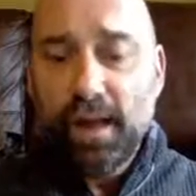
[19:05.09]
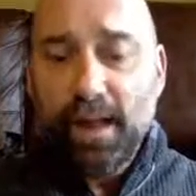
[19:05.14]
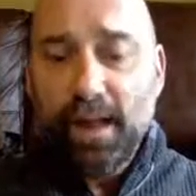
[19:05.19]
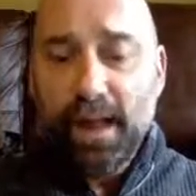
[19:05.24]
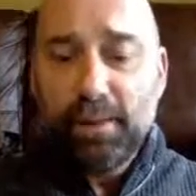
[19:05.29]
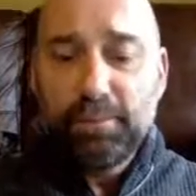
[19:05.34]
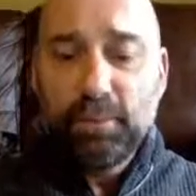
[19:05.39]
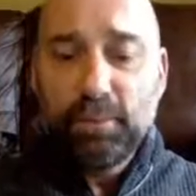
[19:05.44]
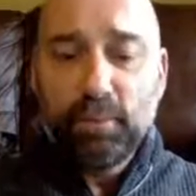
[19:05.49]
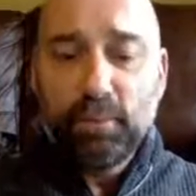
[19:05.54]

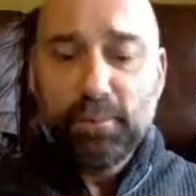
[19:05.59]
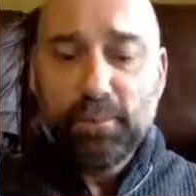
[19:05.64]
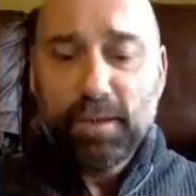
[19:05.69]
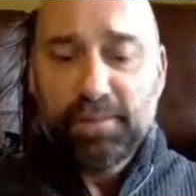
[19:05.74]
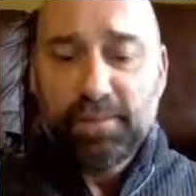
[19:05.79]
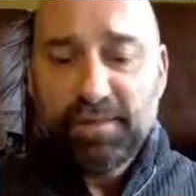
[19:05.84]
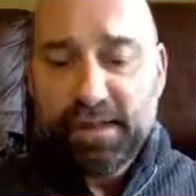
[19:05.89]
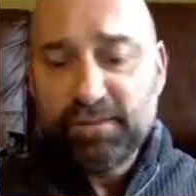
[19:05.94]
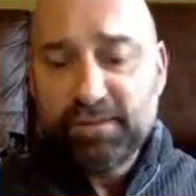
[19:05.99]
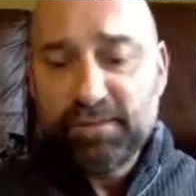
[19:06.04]
Uh, but one of
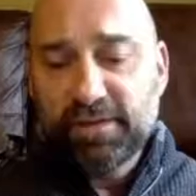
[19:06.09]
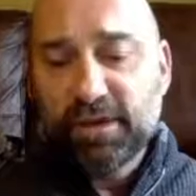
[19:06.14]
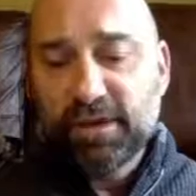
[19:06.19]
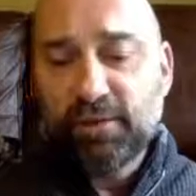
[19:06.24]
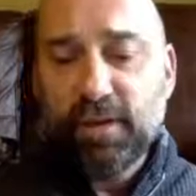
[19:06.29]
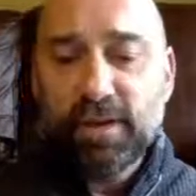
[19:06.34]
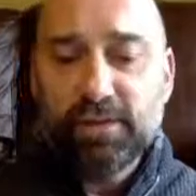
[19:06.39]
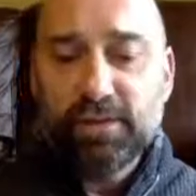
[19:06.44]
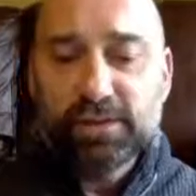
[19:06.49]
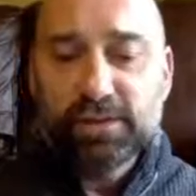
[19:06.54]
my favorite
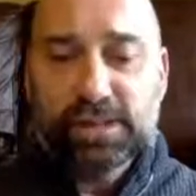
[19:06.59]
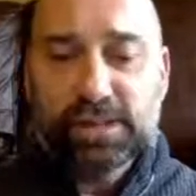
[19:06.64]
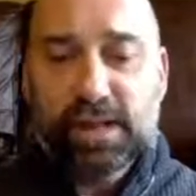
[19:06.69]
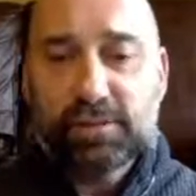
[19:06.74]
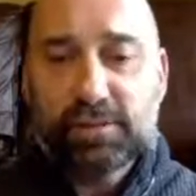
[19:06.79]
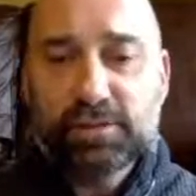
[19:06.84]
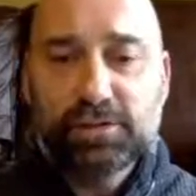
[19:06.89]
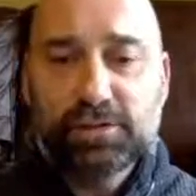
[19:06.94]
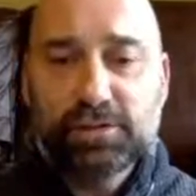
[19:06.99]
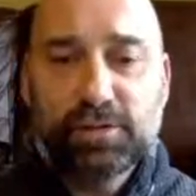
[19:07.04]
quotes
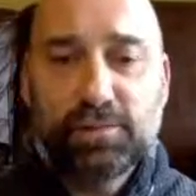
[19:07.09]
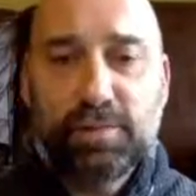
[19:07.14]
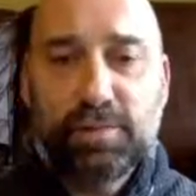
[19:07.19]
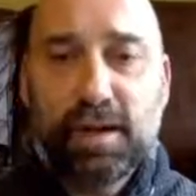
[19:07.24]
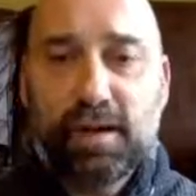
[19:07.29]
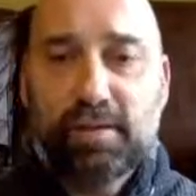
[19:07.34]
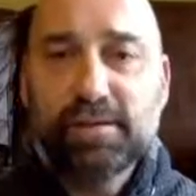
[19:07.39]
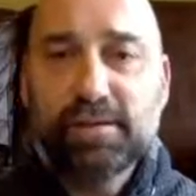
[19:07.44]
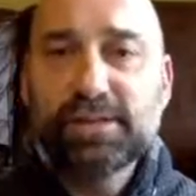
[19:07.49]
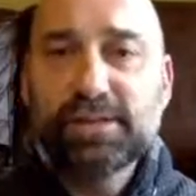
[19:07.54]
comes from
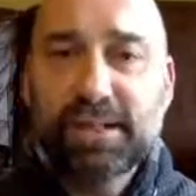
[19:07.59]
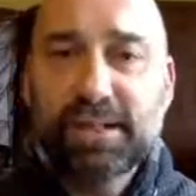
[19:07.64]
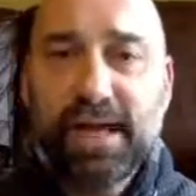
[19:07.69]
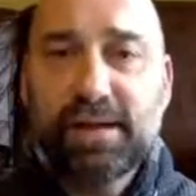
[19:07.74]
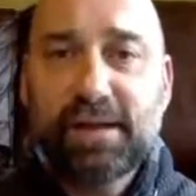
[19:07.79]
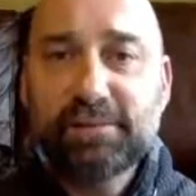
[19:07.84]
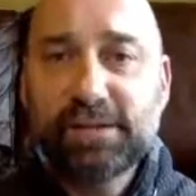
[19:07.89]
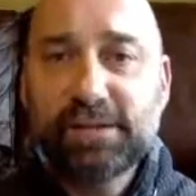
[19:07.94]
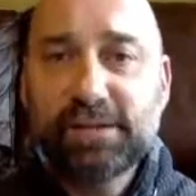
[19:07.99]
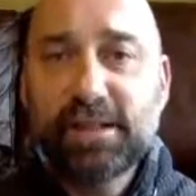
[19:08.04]
Pirates of the
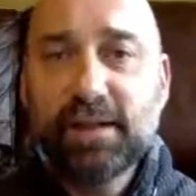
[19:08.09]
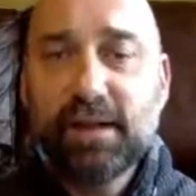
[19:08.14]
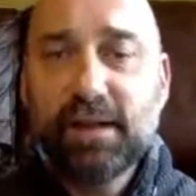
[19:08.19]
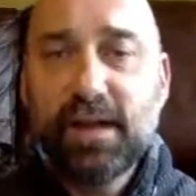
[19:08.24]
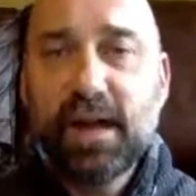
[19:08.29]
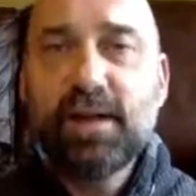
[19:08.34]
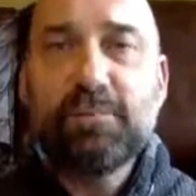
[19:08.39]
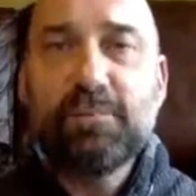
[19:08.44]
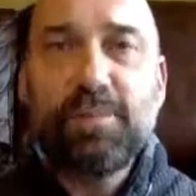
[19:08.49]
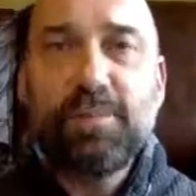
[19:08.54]
Captain,
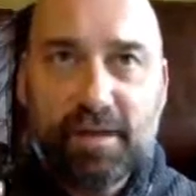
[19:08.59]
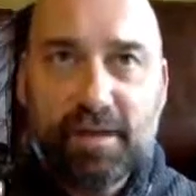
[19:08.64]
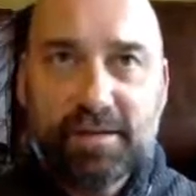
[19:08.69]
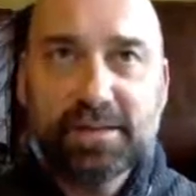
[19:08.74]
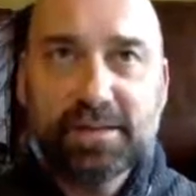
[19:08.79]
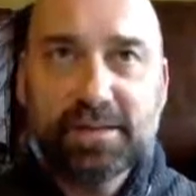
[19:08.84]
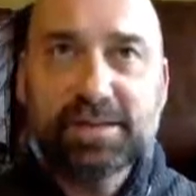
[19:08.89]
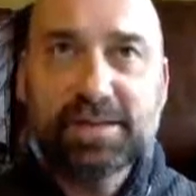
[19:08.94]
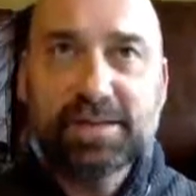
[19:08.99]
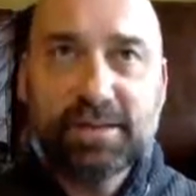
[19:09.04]
uh,
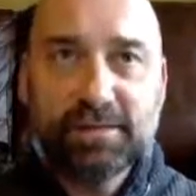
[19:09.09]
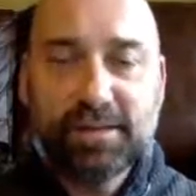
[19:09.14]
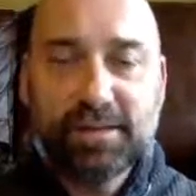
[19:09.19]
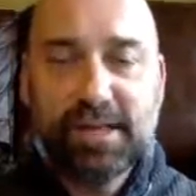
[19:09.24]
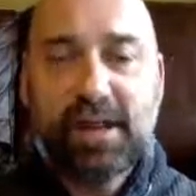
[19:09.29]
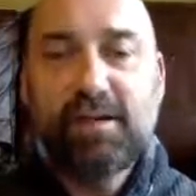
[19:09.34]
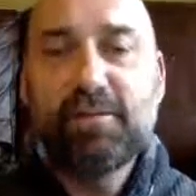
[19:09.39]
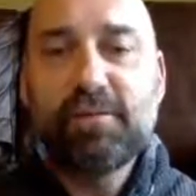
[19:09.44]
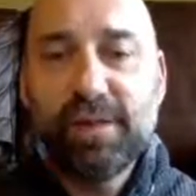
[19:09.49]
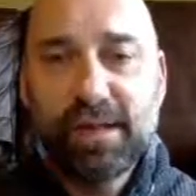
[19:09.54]
Pirates of the
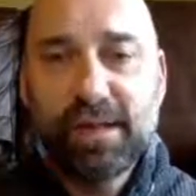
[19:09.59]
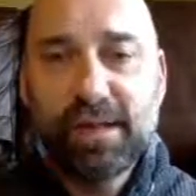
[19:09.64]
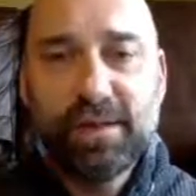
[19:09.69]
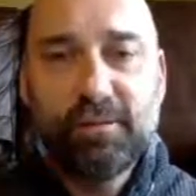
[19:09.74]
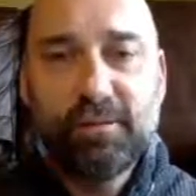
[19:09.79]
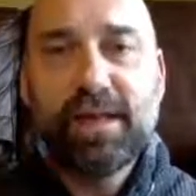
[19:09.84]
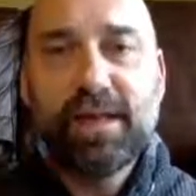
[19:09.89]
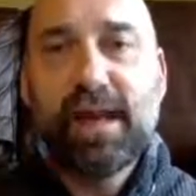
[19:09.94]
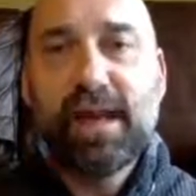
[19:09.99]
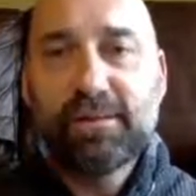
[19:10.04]

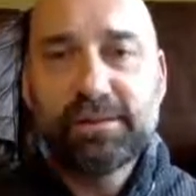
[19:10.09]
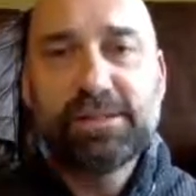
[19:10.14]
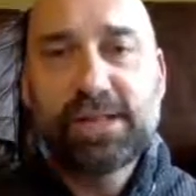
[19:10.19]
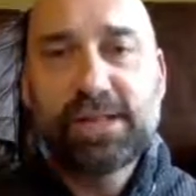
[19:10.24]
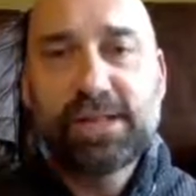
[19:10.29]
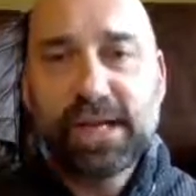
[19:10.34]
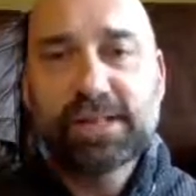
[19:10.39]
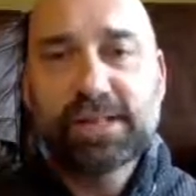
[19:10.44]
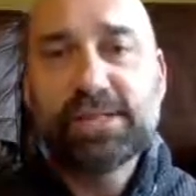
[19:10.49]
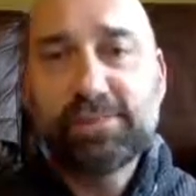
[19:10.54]
Caribbean, when
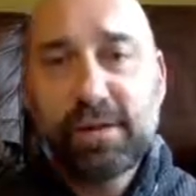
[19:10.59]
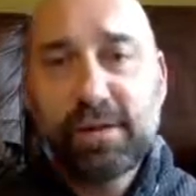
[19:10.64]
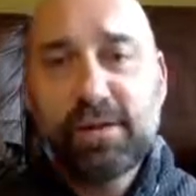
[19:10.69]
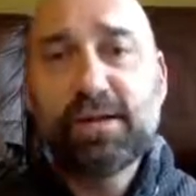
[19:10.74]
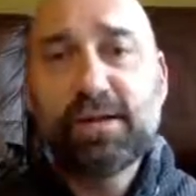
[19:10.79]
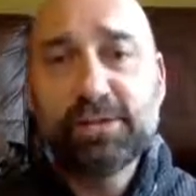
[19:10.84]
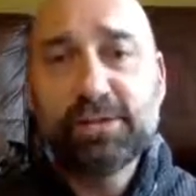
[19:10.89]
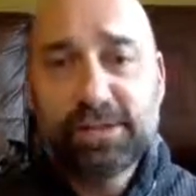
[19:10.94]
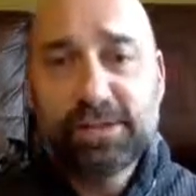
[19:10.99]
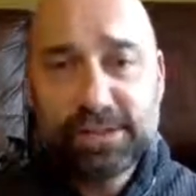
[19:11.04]
Captain Jack
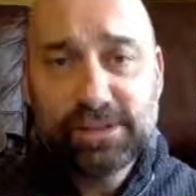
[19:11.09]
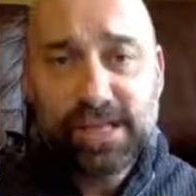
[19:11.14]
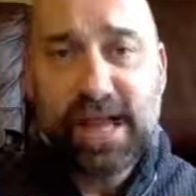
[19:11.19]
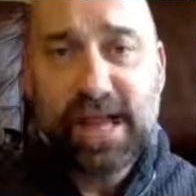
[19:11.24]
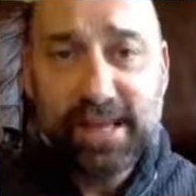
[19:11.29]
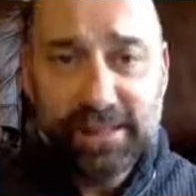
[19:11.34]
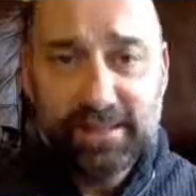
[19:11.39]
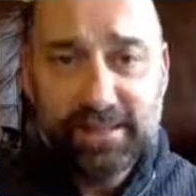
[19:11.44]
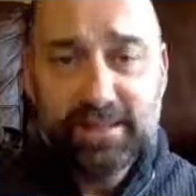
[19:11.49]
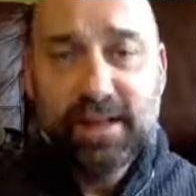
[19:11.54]
Sparrow
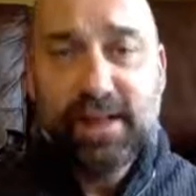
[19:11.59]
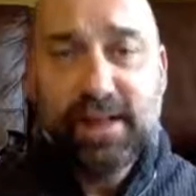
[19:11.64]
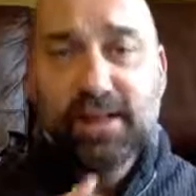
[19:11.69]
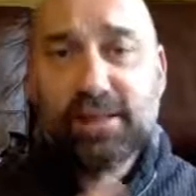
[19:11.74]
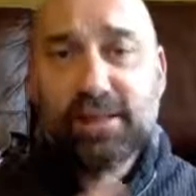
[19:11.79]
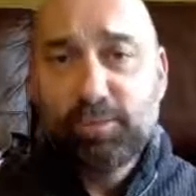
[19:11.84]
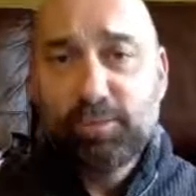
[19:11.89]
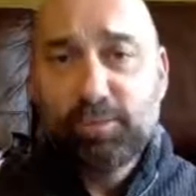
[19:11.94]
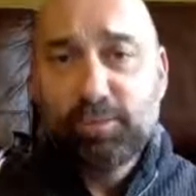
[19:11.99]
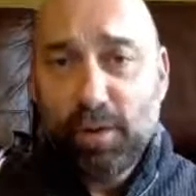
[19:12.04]
said,
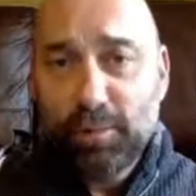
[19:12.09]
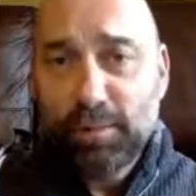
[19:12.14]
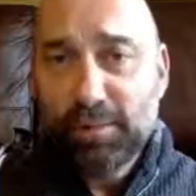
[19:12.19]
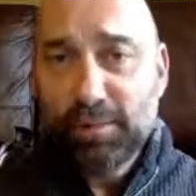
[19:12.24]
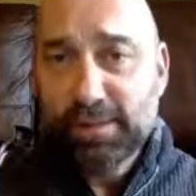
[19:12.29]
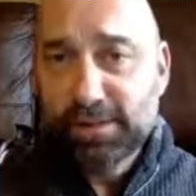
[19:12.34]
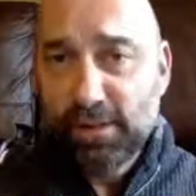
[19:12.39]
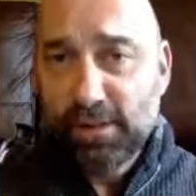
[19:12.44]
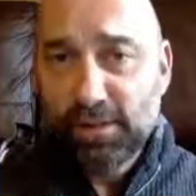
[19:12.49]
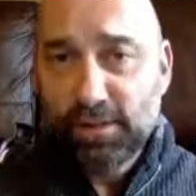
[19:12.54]
The
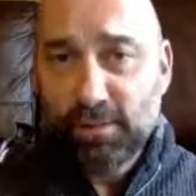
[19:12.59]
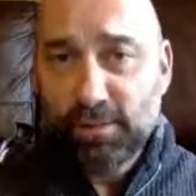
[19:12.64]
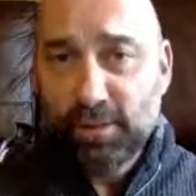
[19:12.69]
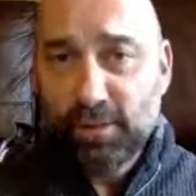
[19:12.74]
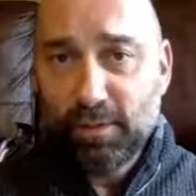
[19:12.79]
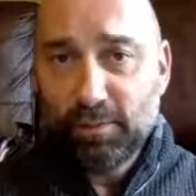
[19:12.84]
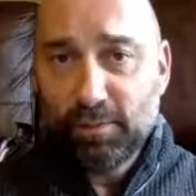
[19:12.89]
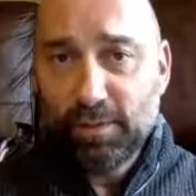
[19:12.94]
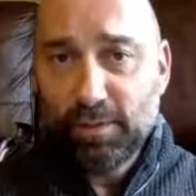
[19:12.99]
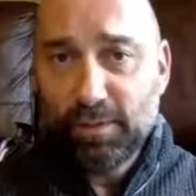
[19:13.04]
problem is not the
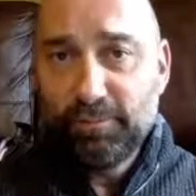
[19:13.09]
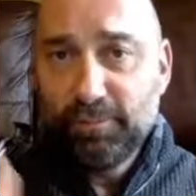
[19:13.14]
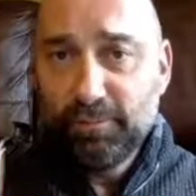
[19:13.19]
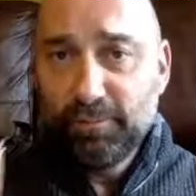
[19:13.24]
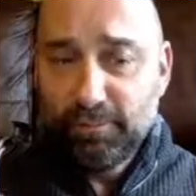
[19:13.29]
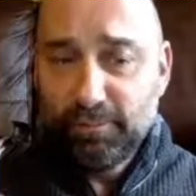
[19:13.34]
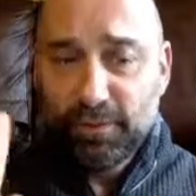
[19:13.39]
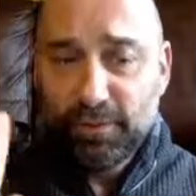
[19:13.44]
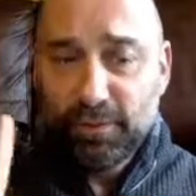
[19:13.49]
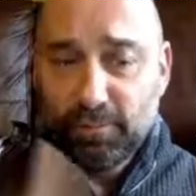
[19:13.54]
problem,
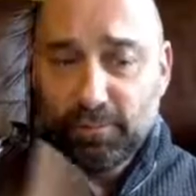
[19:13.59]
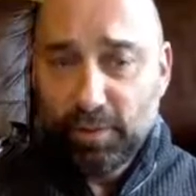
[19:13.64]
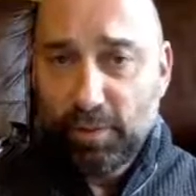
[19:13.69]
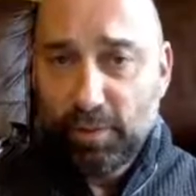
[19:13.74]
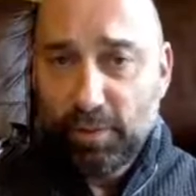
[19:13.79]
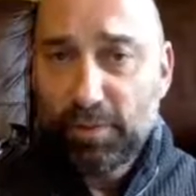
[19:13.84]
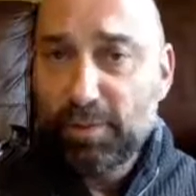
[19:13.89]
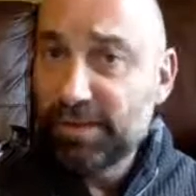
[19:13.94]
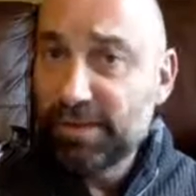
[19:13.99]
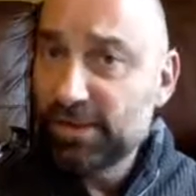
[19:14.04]
the
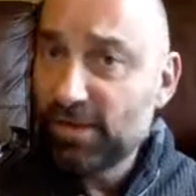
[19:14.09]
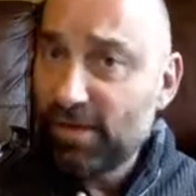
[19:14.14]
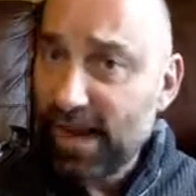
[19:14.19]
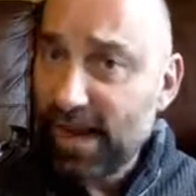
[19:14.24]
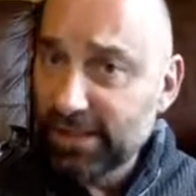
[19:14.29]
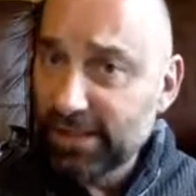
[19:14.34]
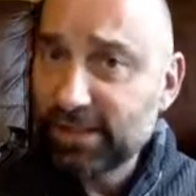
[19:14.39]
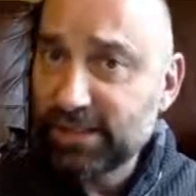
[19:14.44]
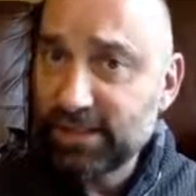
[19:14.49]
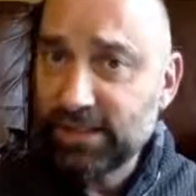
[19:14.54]
problem is your
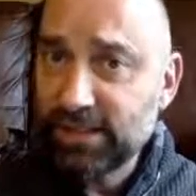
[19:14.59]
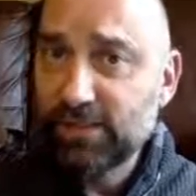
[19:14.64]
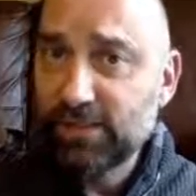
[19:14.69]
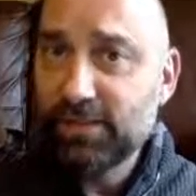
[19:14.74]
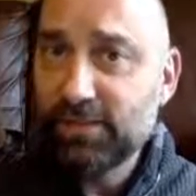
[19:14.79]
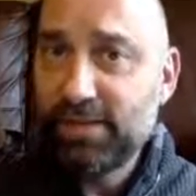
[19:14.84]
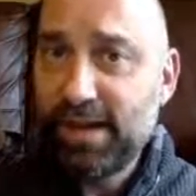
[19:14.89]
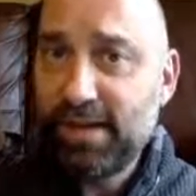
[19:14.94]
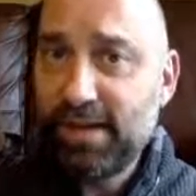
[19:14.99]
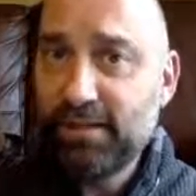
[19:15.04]
attitude
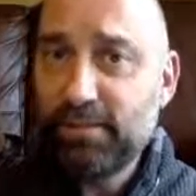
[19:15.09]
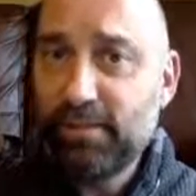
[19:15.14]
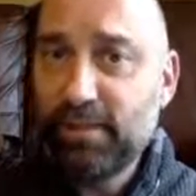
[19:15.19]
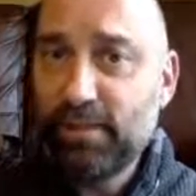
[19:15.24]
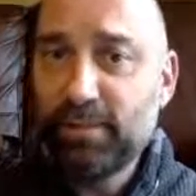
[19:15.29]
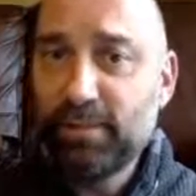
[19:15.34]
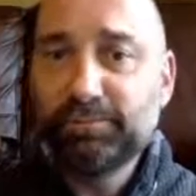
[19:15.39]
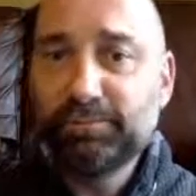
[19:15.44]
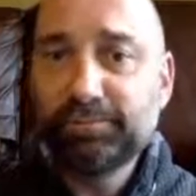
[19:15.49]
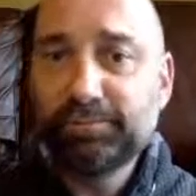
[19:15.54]
about the
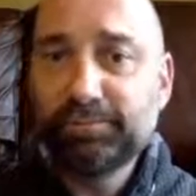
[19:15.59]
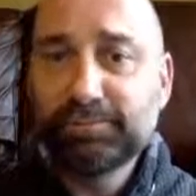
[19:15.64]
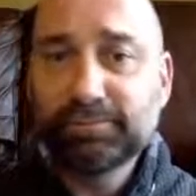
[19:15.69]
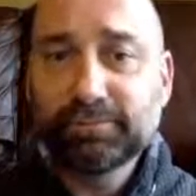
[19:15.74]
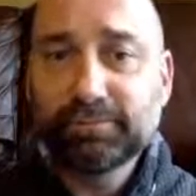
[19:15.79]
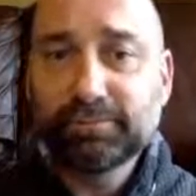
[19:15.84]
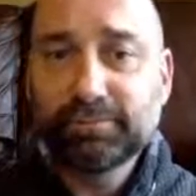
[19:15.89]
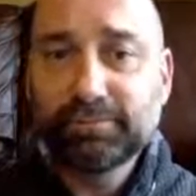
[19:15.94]
problem. Yeah.